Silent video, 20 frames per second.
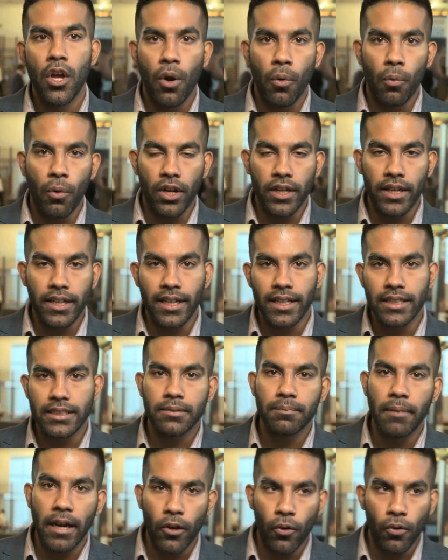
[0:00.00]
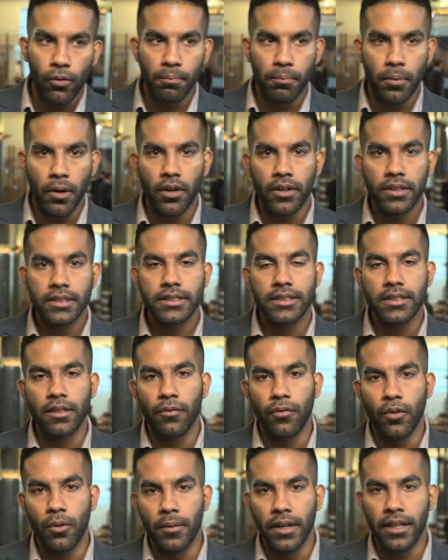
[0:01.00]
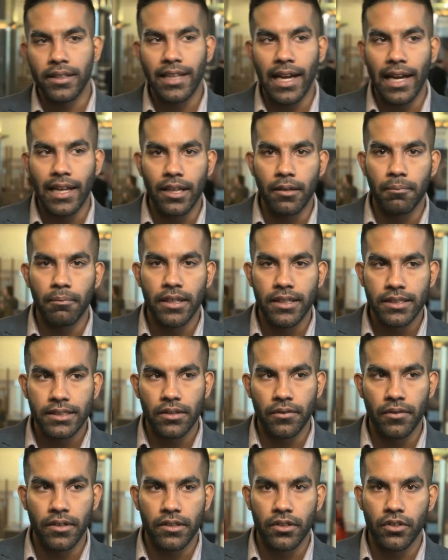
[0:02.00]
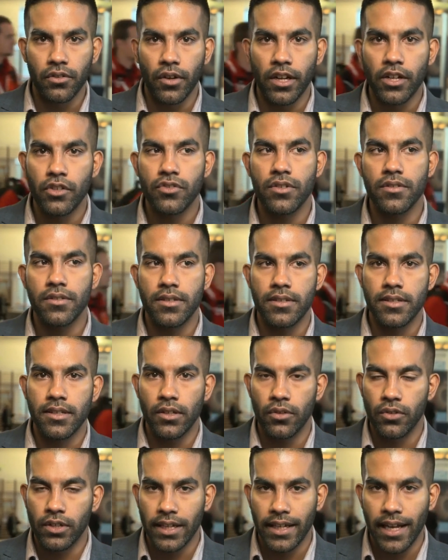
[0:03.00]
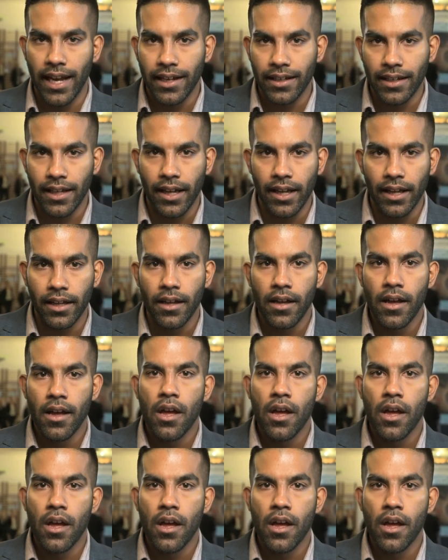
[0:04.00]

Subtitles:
one against my own boss, the former Italian Minister of Integration, Cecilio Kyenge,